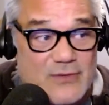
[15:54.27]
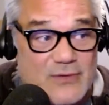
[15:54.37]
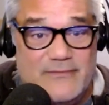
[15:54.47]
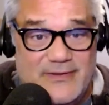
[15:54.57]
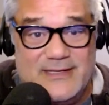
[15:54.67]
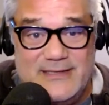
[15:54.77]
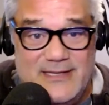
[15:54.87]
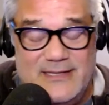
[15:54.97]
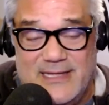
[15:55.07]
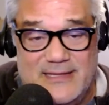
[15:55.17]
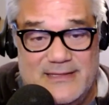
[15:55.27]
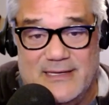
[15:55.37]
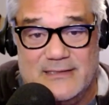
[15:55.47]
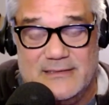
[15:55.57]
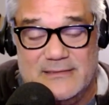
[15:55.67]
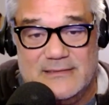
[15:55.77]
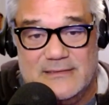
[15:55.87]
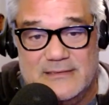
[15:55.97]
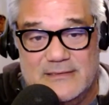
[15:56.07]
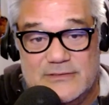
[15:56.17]
fucking take that thing.
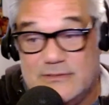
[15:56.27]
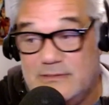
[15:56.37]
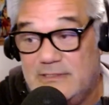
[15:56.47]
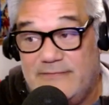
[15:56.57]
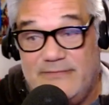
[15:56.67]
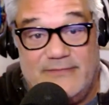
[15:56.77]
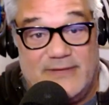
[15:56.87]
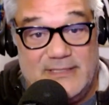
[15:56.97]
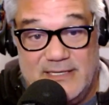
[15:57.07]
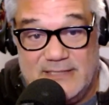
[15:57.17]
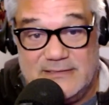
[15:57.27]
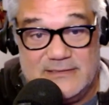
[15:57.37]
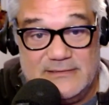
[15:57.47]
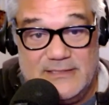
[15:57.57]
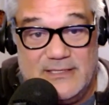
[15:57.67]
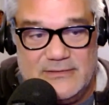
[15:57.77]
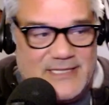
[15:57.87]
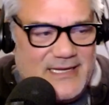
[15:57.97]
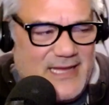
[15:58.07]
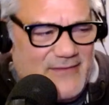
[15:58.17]
Sure enough, he fucking takes it. It's
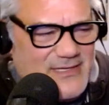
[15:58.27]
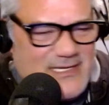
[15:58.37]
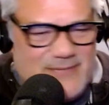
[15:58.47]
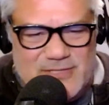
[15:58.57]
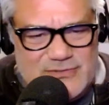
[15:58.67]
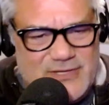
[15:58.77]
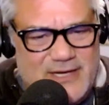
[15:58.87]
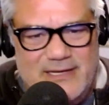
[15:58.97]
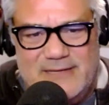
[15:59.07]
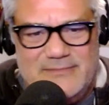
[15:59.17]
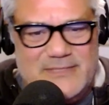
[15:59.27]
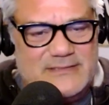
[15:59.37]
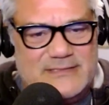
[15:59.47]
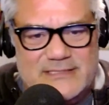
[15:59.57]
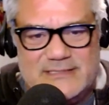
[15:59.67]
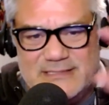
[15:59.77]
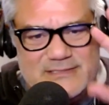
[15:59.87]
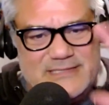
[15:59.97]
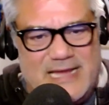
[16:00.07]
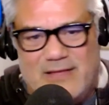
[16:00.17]
like every time I was trying to get him to
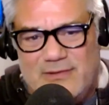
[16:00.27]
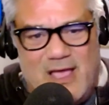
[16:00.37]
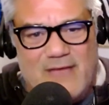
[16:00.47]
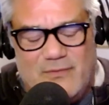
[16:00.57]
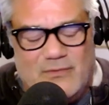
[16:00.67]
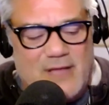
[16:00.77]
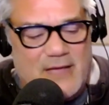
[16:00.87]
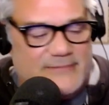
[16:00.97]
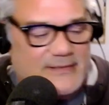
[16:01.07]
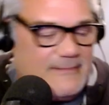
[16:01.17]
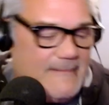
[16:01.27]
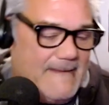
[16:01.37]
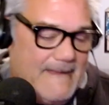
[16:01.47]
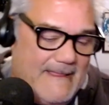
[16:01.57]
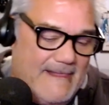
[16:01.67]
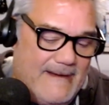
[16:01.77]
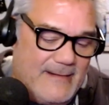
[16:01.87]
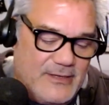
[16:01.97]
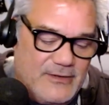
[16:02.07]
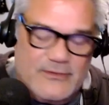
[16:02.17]
just hold off.
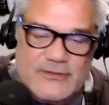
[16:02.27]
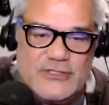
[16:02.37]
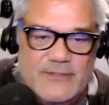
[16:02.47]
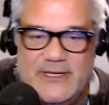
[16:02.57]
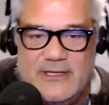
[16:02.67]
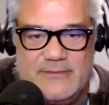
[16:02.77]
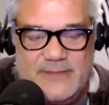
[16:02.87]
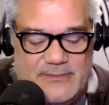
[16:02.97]
And there's so many other people